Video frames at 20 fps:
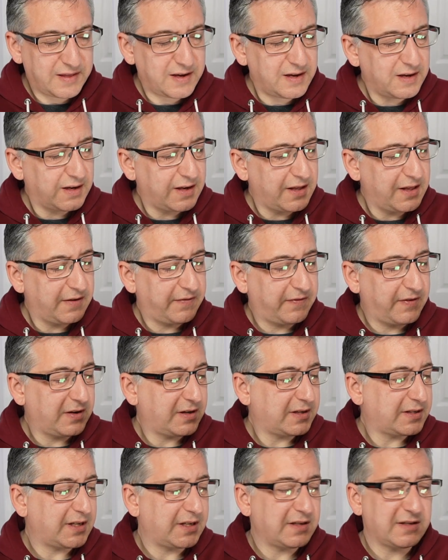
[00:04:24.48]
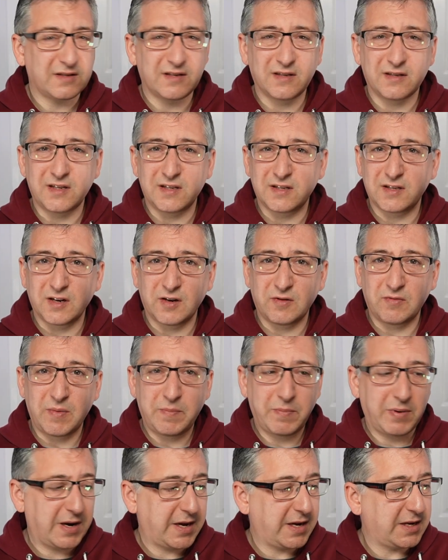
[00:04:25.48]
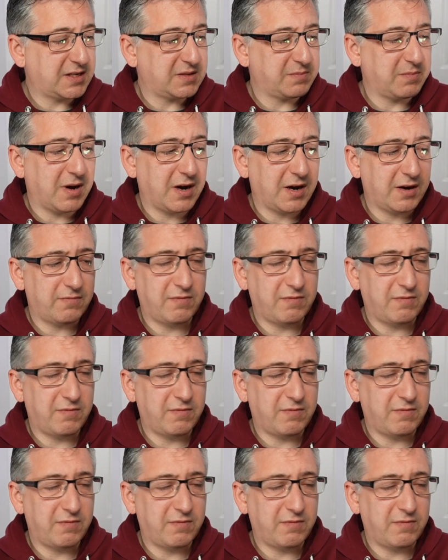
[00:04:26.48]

think in the first instance, it's going to replace my